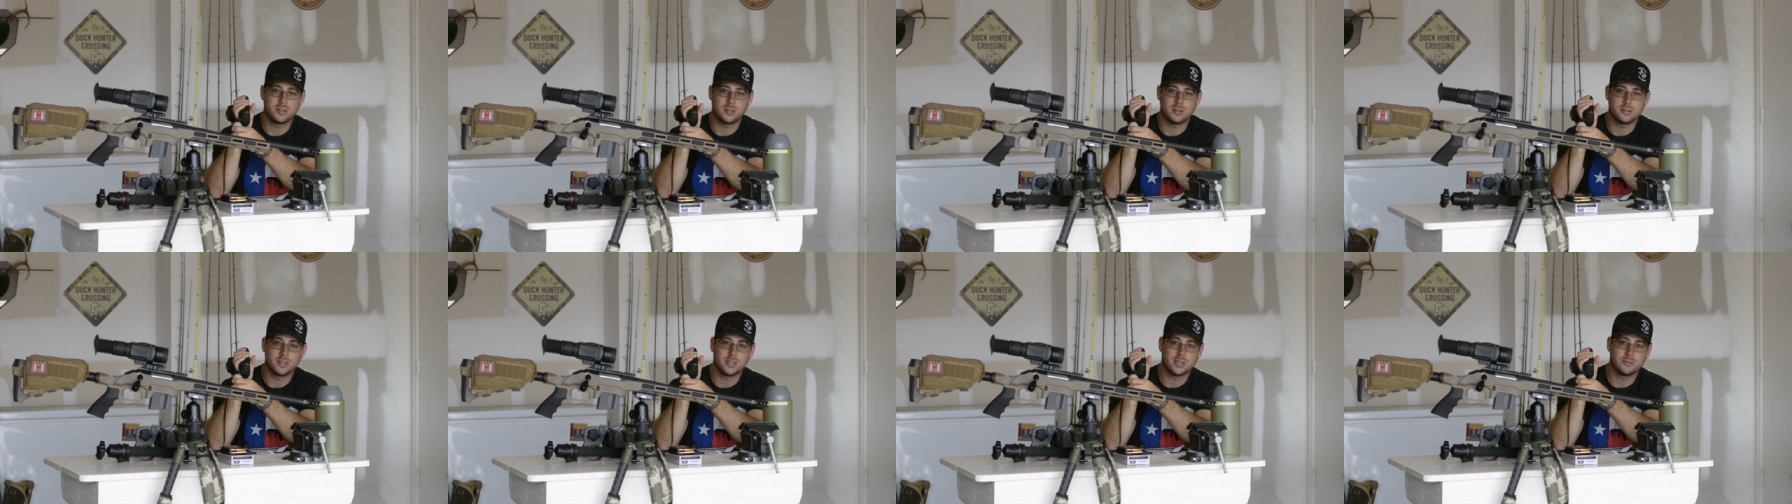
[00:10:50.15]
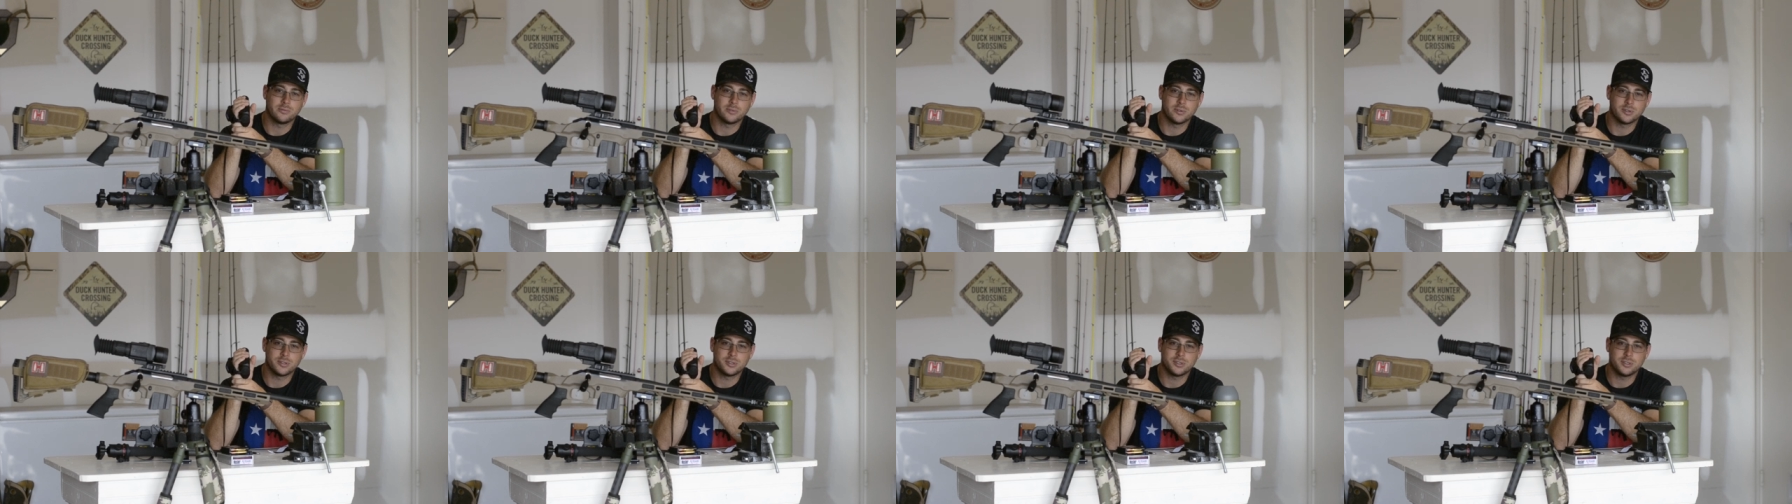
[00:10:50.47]
you're not
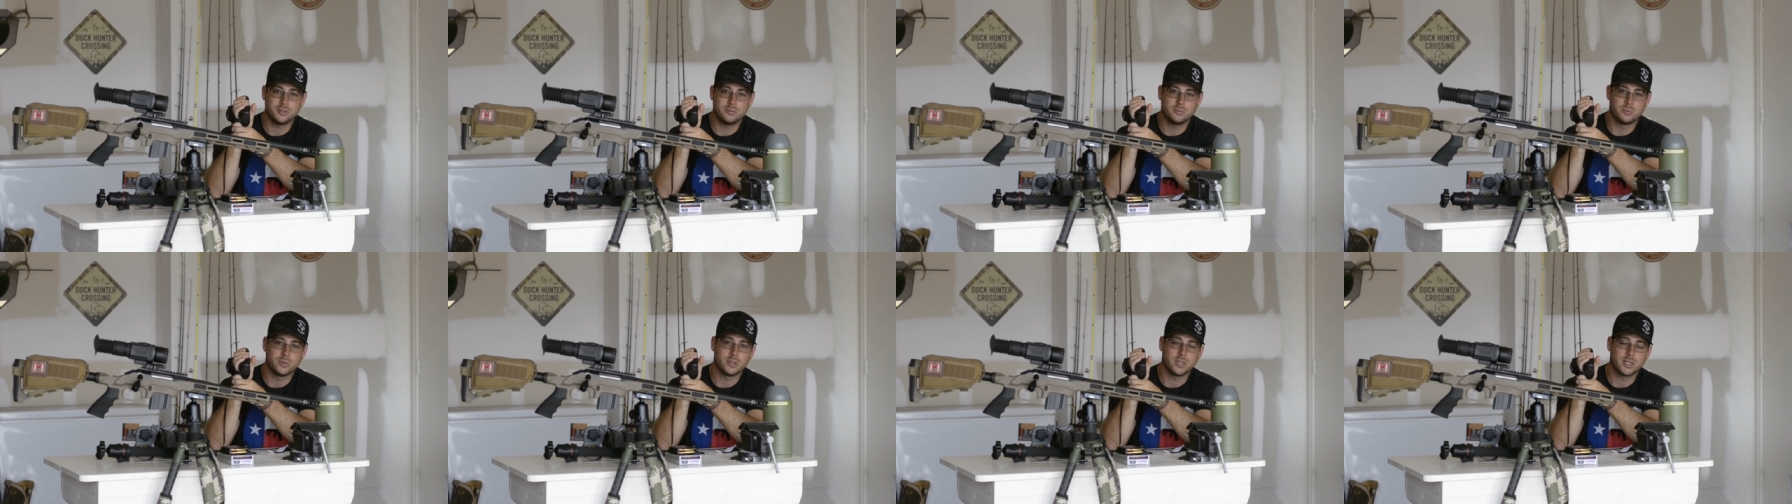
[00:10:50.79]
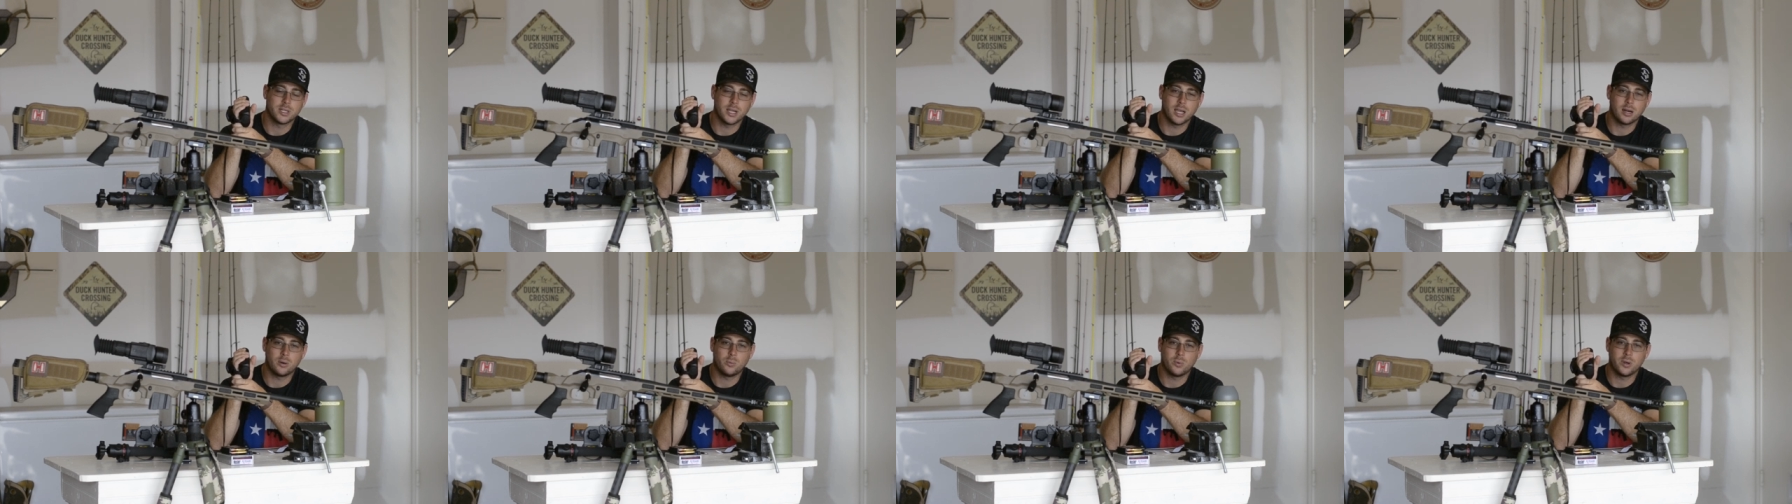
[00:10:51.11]
going to tell the
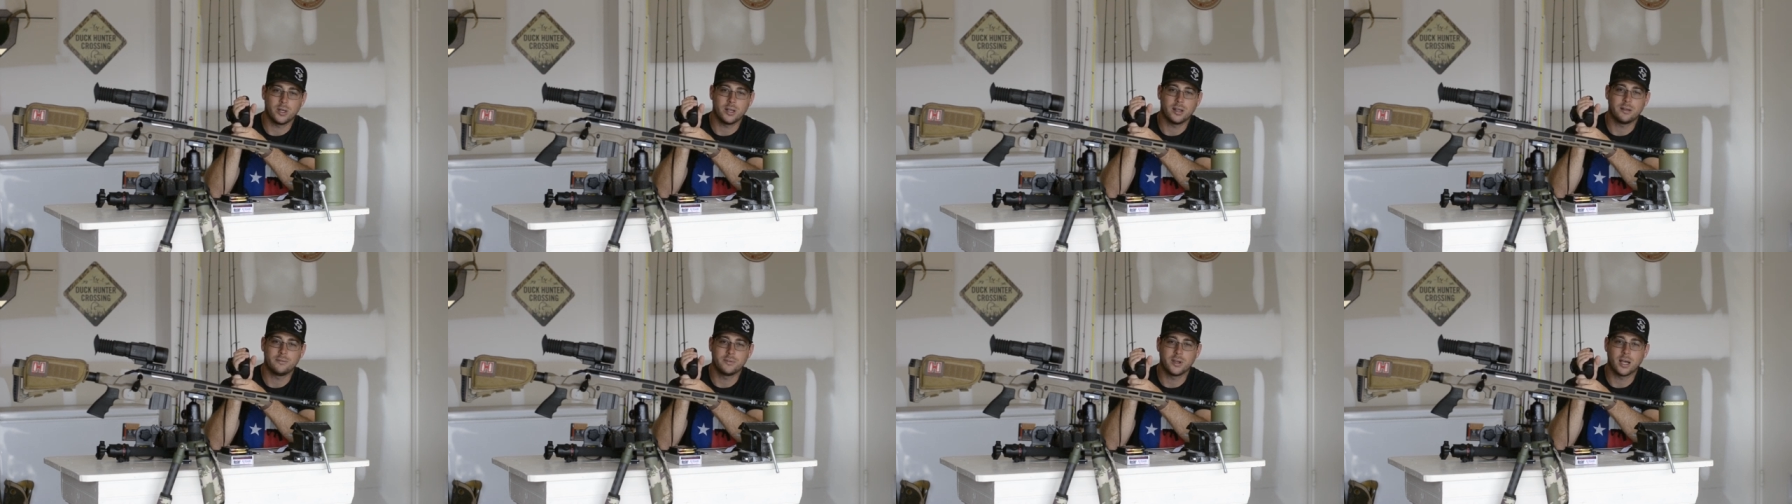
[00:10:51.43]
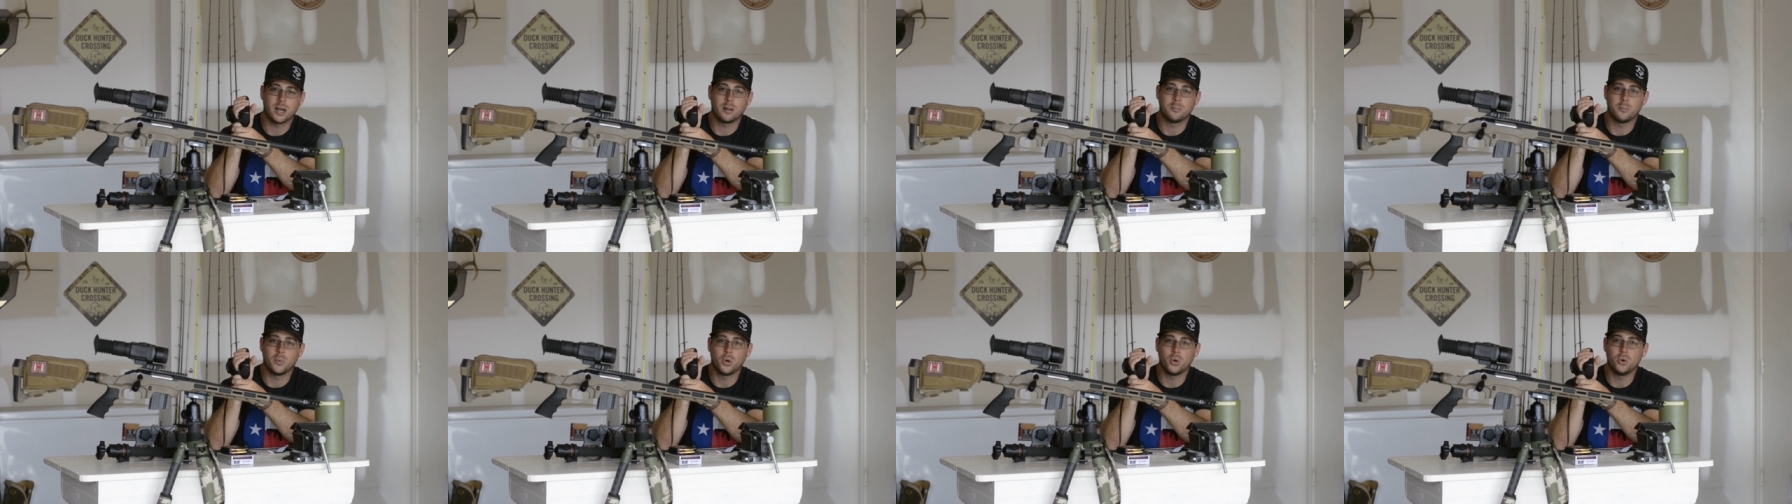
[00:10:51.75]
difference. You really
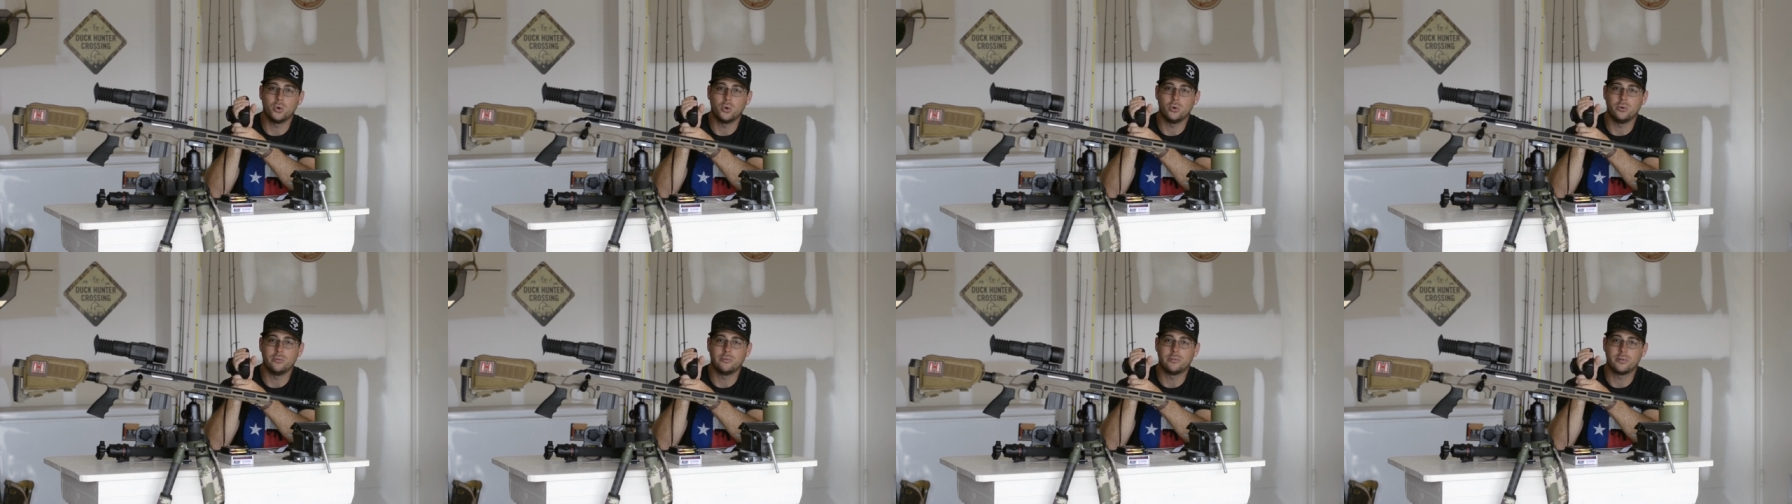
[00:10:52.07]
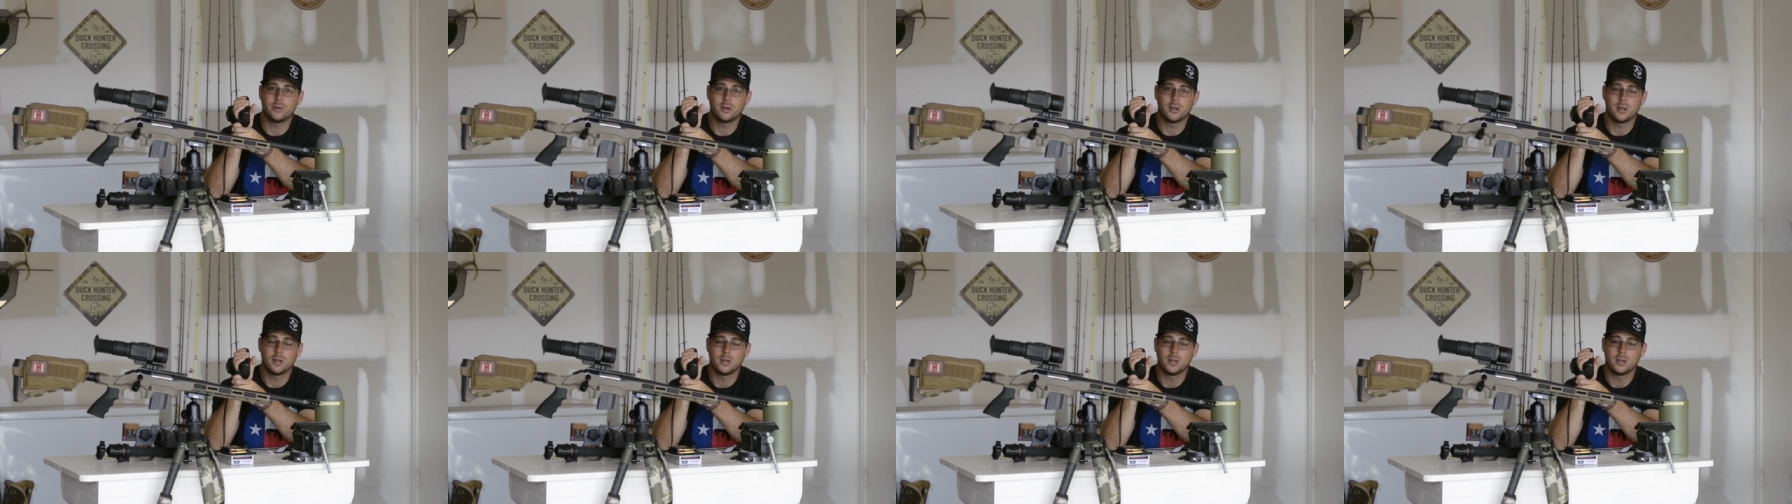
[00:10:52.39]
got to wait. they've got
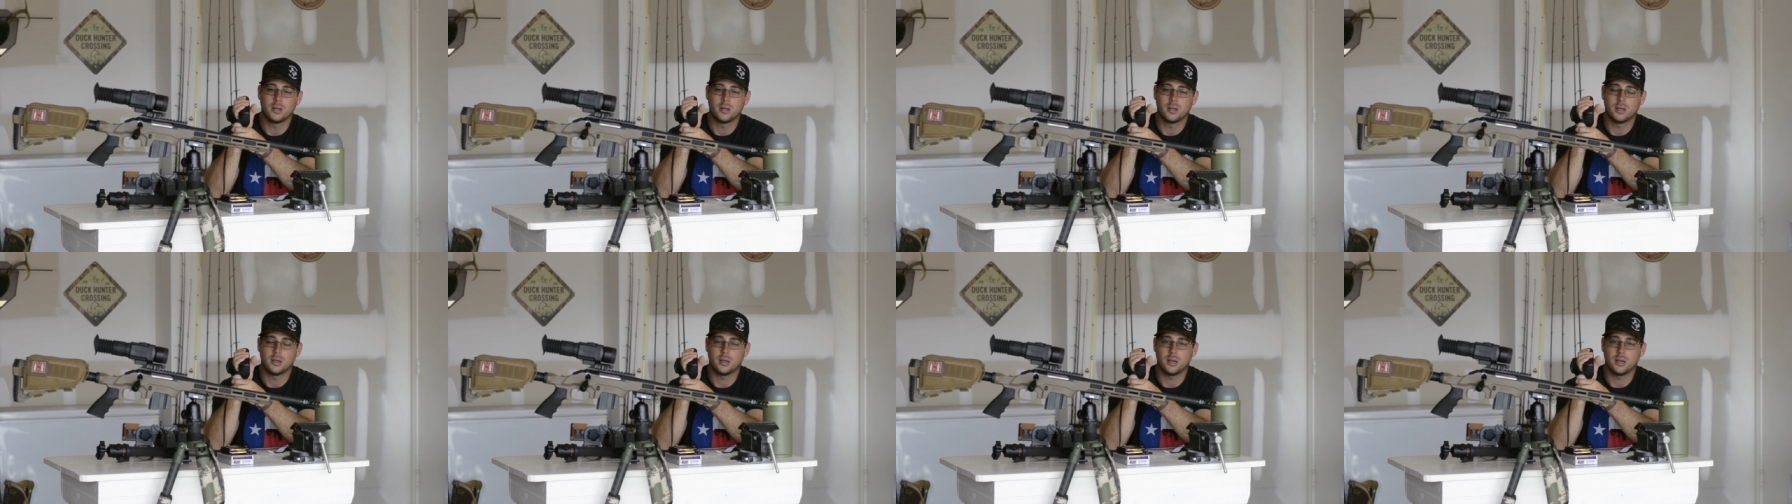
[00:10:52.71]
to move,